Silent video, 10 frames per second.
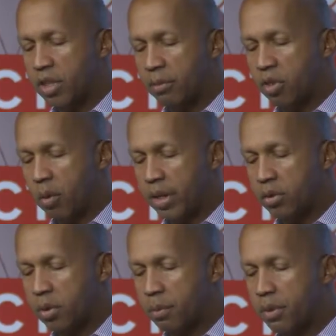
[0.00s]
And I was going
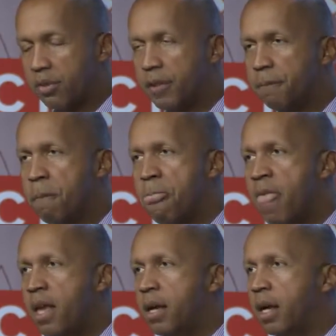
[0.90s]
to a prison
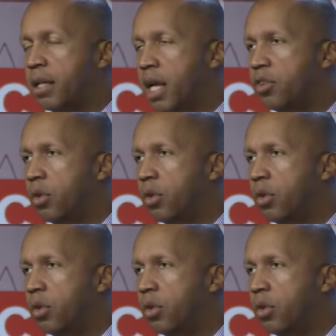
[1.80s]
not too